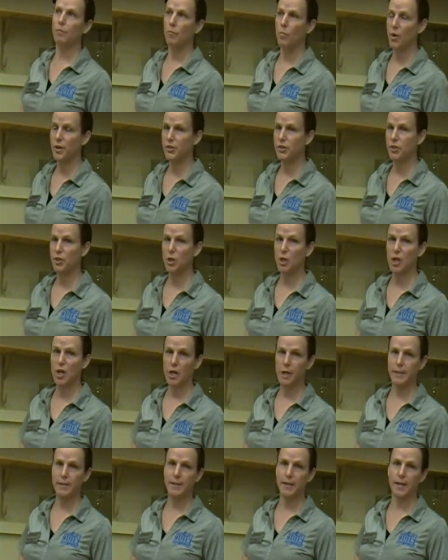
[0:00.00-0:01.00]
moisture
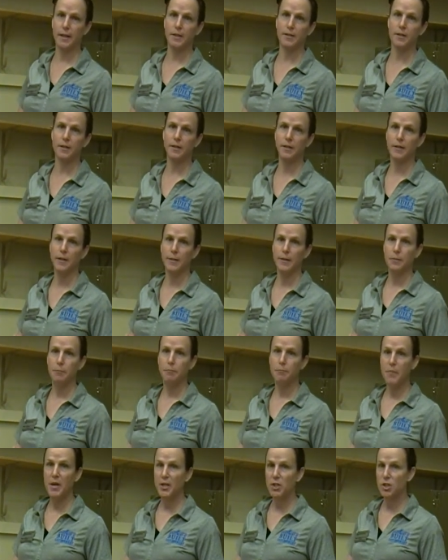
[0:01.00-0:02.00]
content
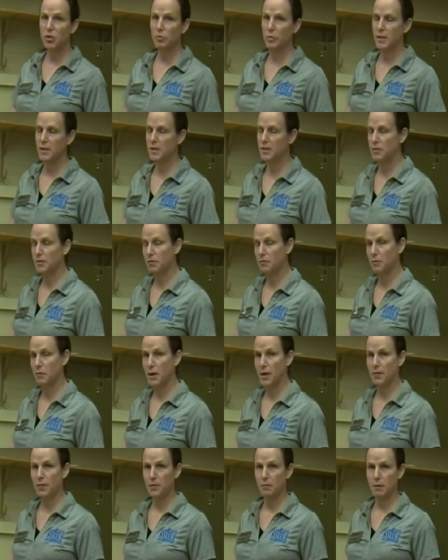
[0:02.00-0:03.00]
measurements
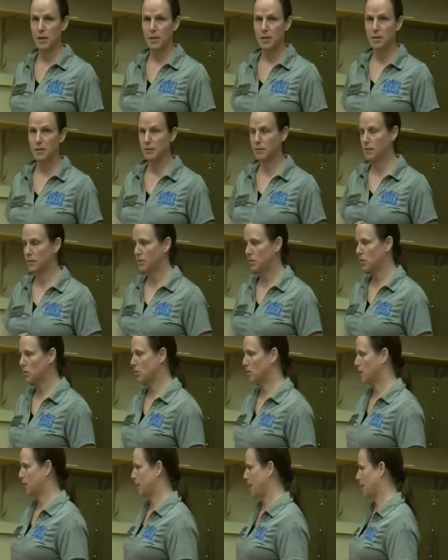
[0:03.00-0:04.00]
throughout the rest of
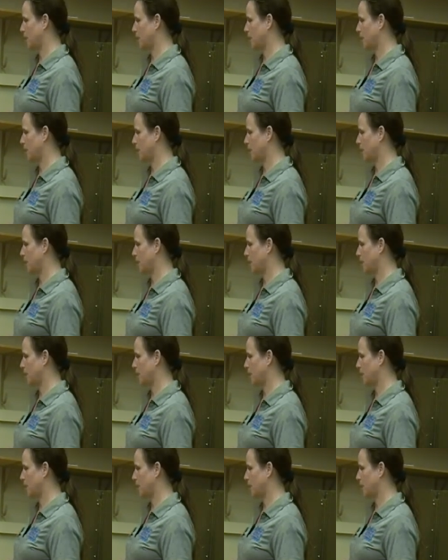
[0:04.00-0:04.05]
your